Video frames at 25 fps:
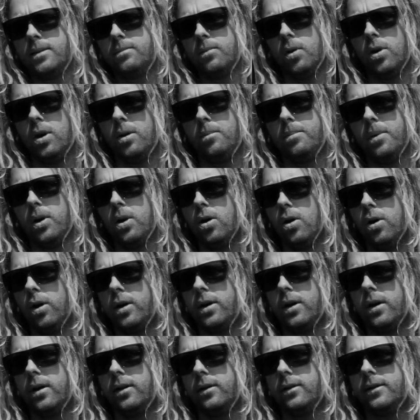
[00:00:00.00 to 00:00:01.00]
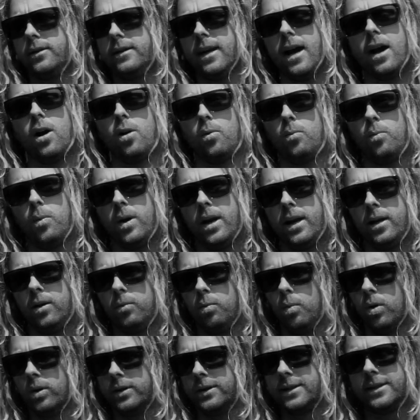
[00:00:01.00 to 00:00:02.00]
monoblock downwind
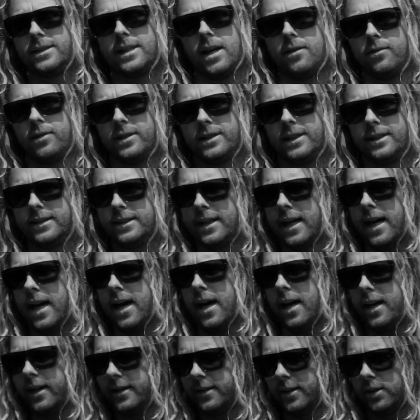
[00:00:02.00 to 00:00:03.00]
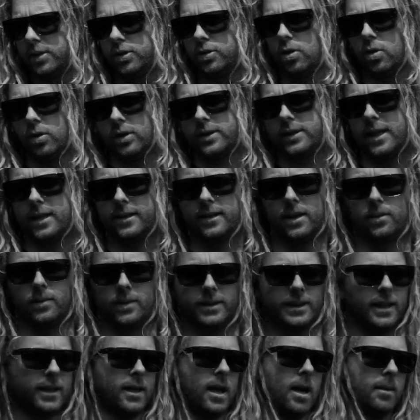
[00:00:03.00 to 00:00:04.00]
170 tail is the stock setting
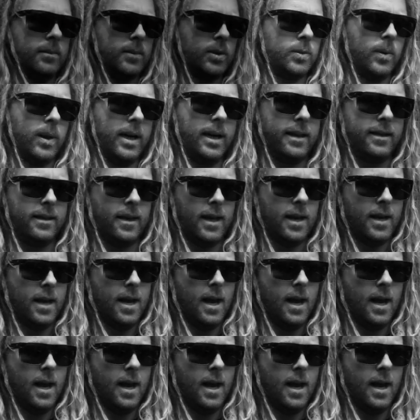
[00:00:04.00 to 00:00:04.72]
which it comes with.